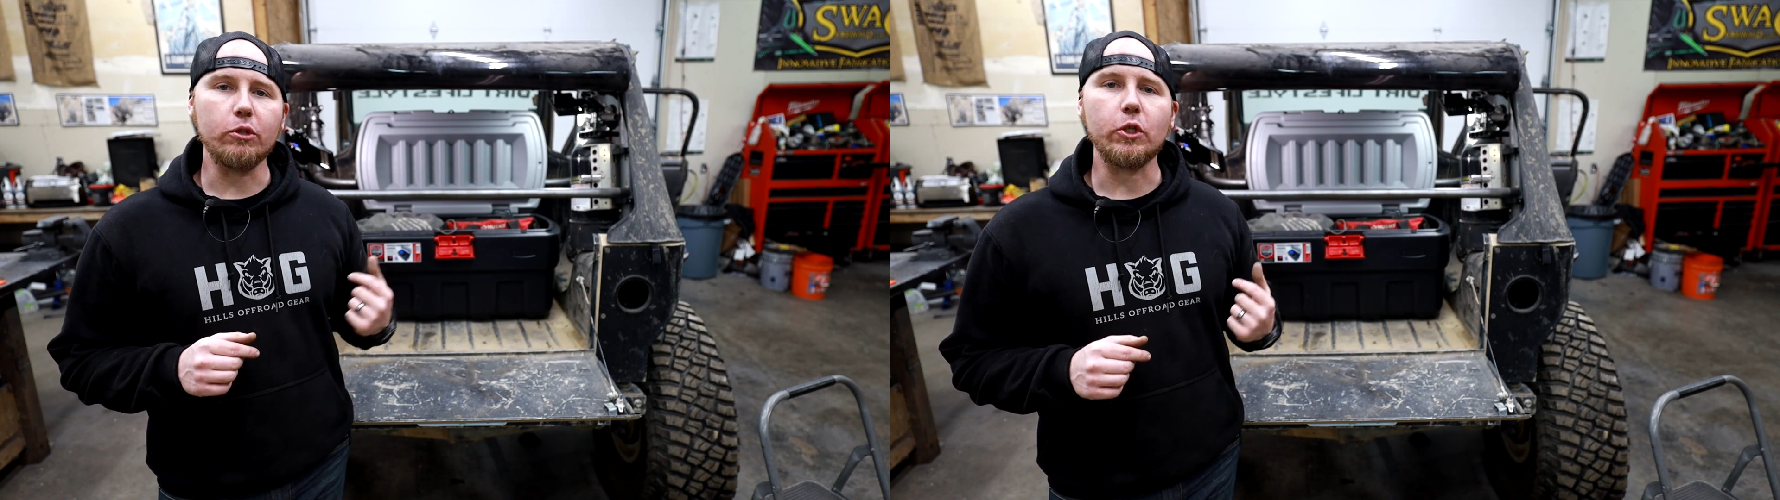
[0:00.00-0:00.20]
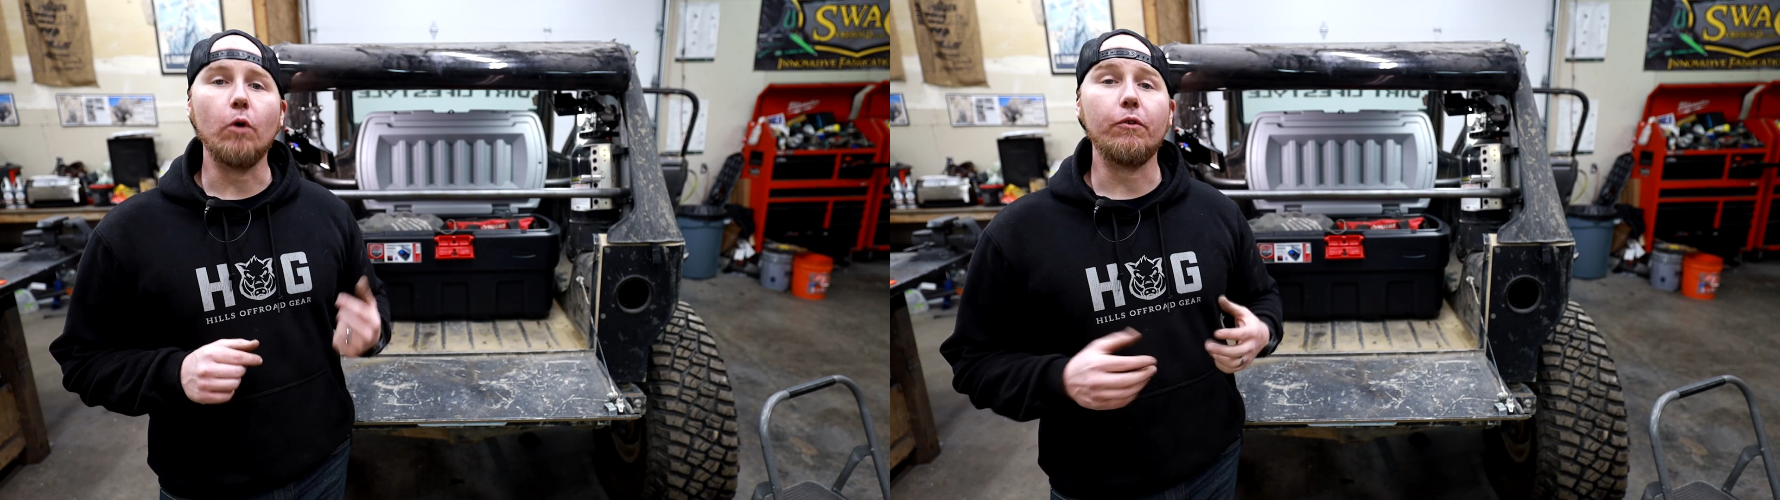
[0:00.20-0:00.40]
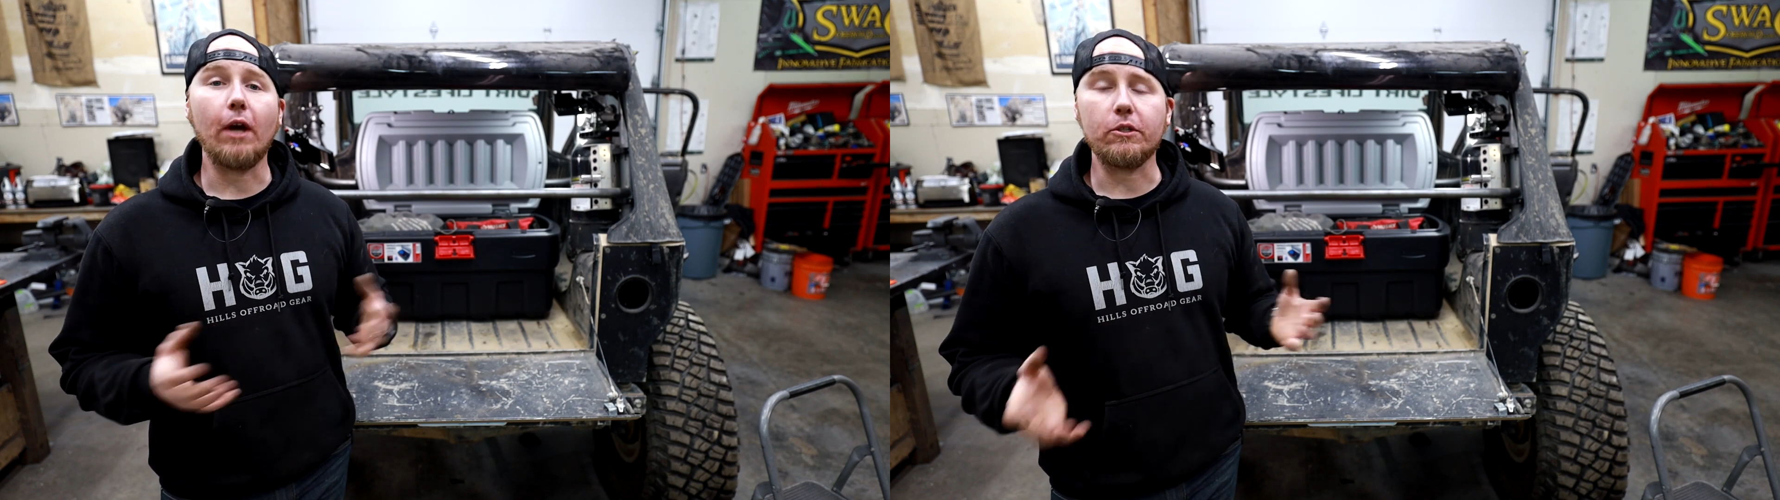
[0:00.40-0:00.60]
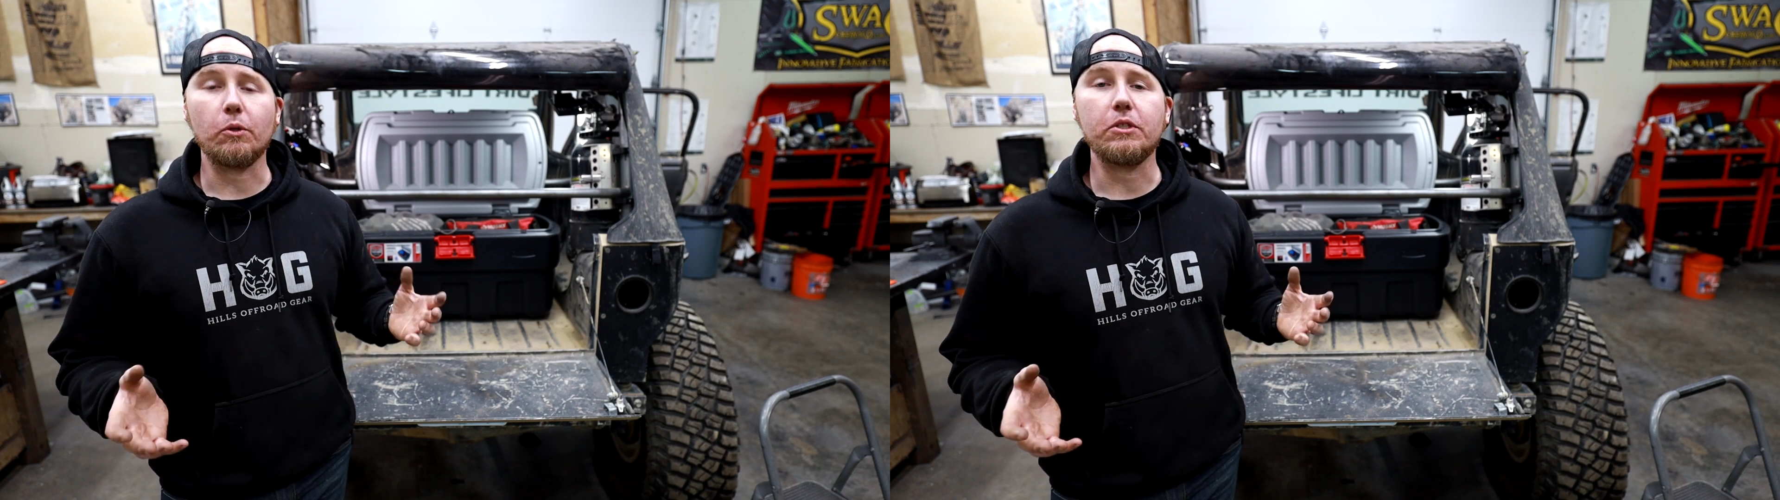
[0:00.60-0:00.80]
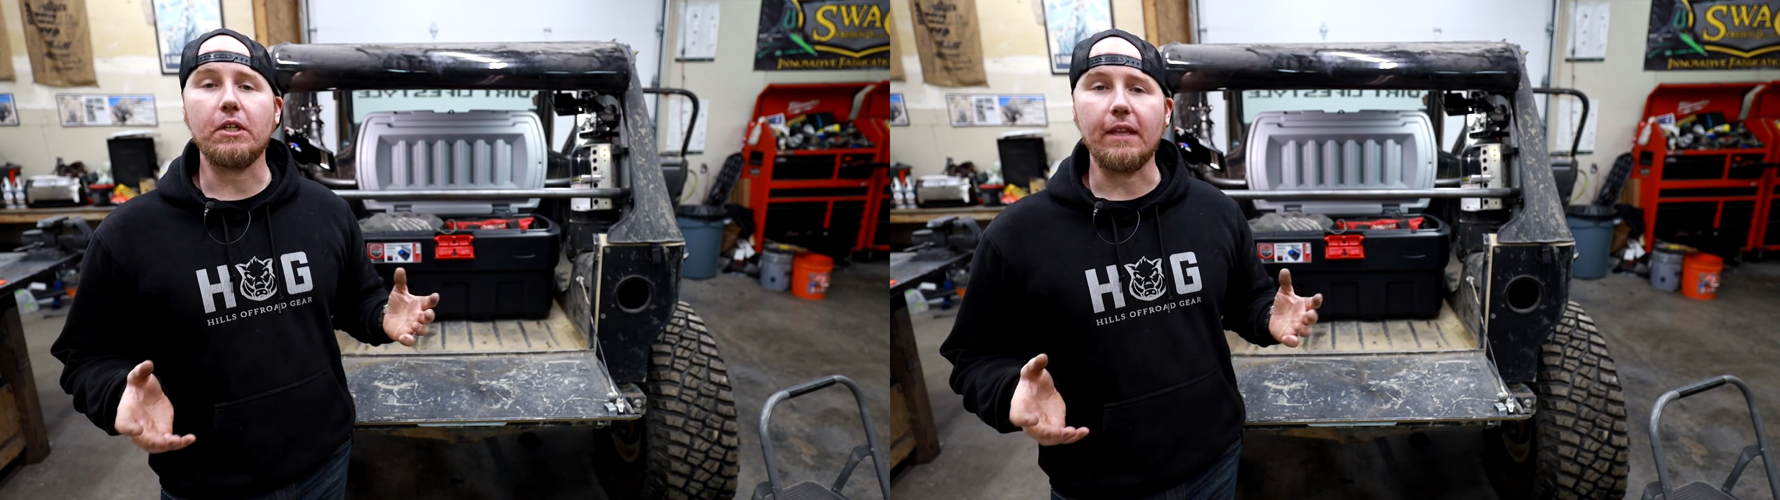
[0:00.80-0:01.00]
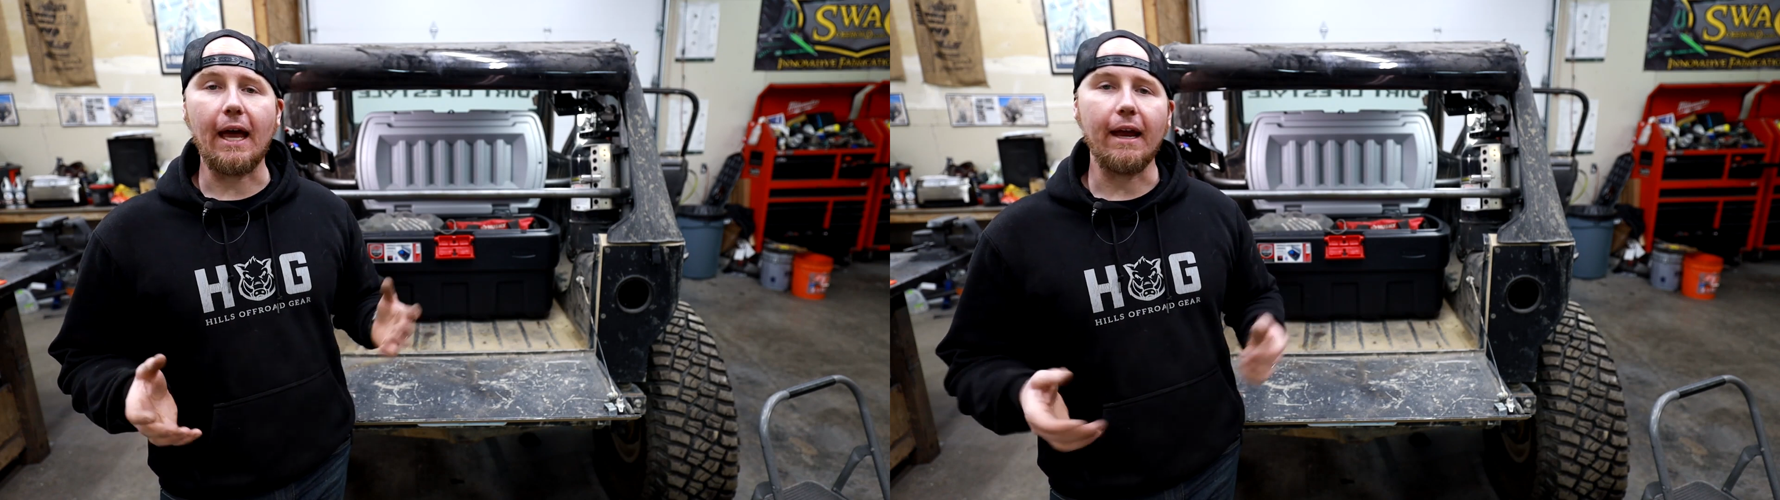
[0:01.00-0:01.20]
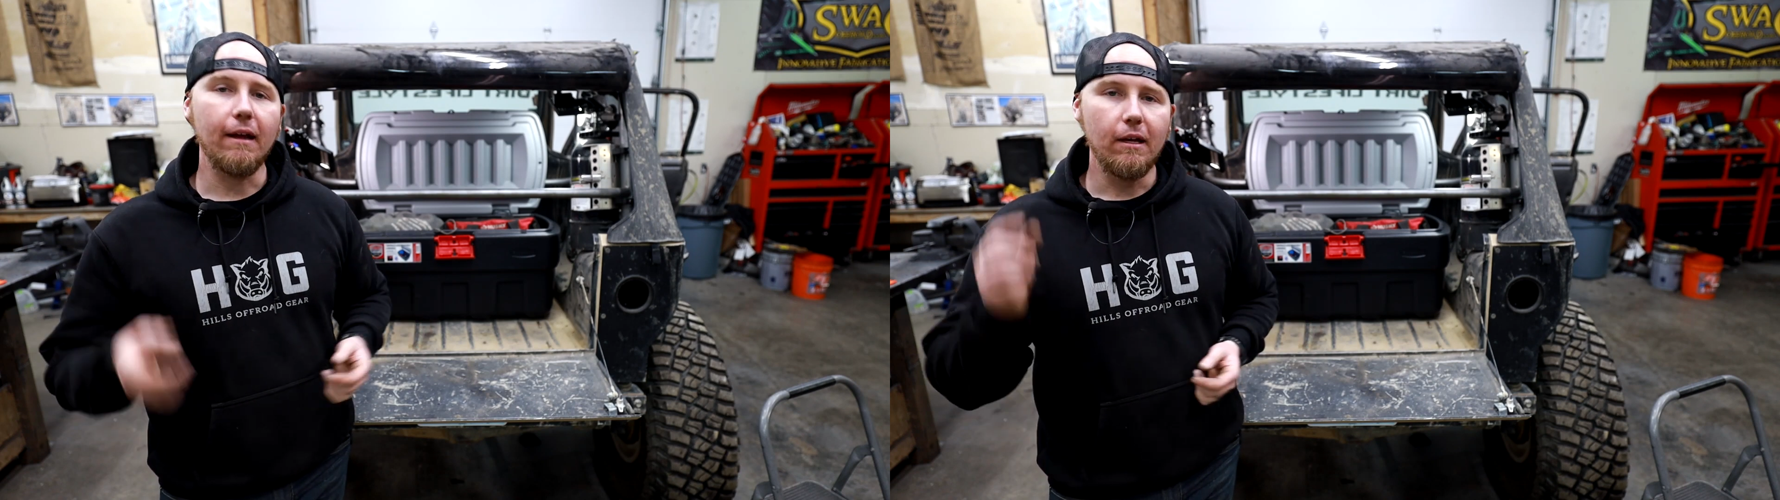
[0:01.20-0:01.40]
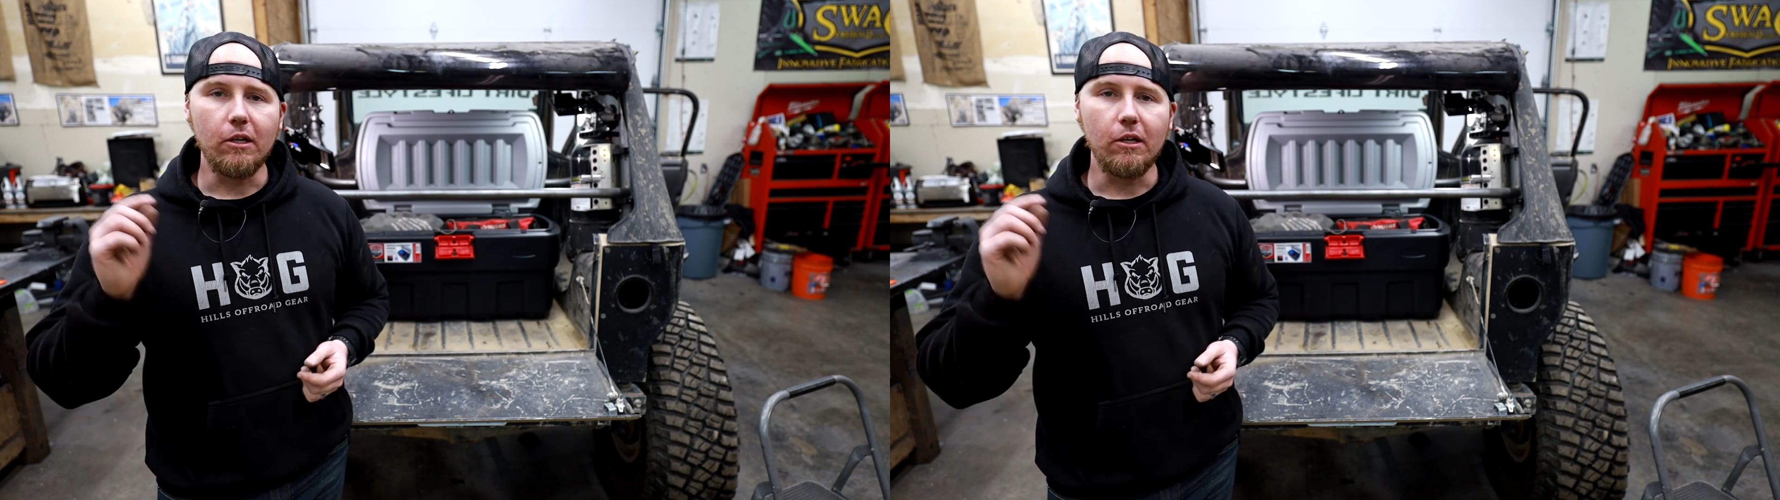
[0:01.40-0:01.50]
So if you guys are interested in that,